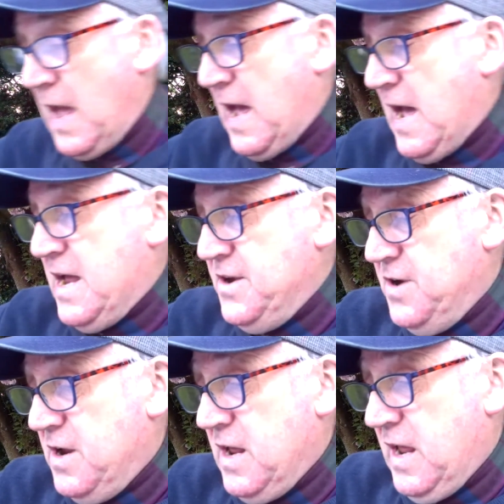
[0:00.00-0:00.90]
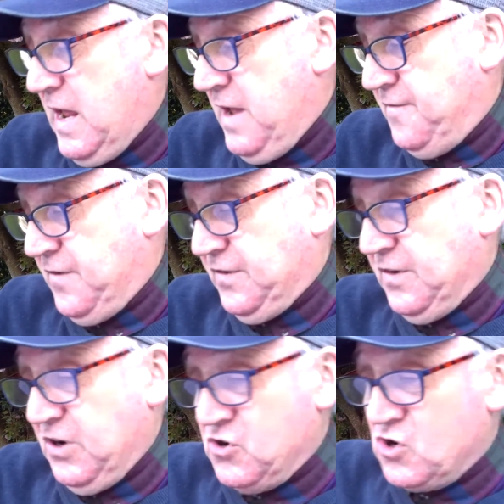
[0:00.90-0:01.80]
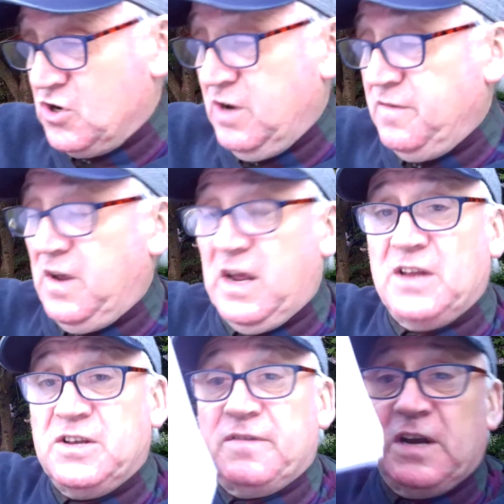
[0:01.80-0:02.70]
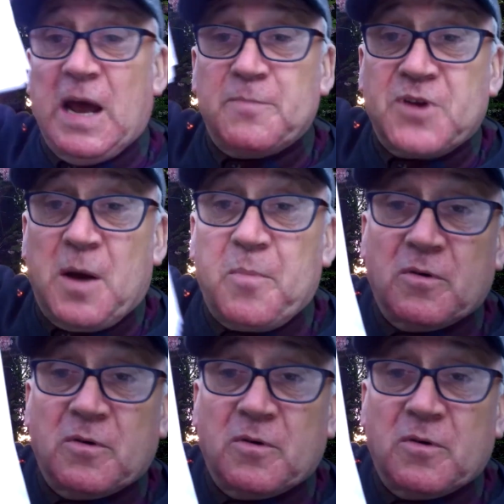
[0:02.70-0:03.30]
And if it's a digital TV and you have a laptop or